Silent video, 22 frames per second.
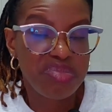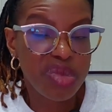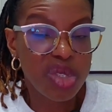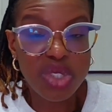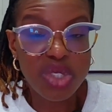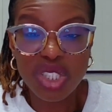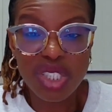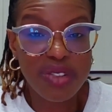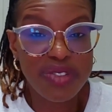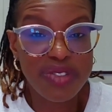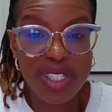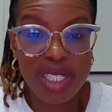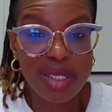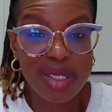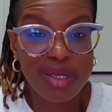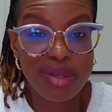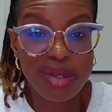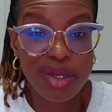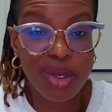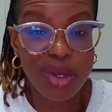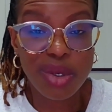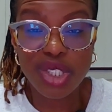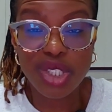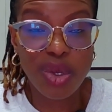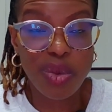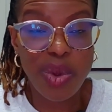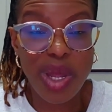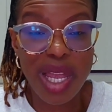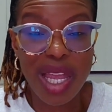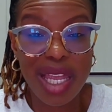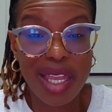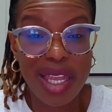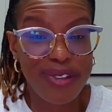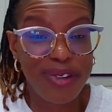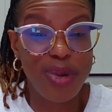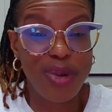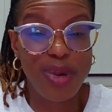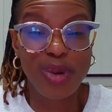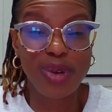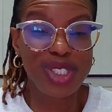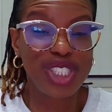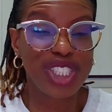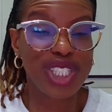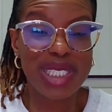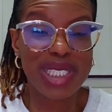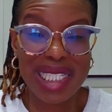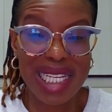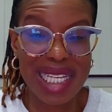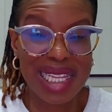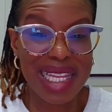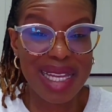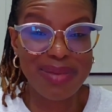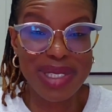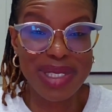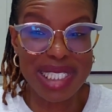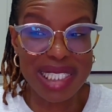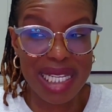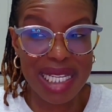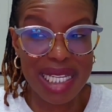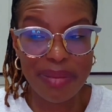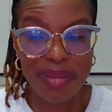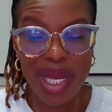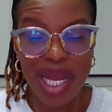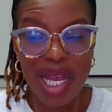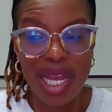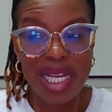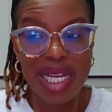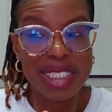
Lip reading: most of it goes away if we just let them sleep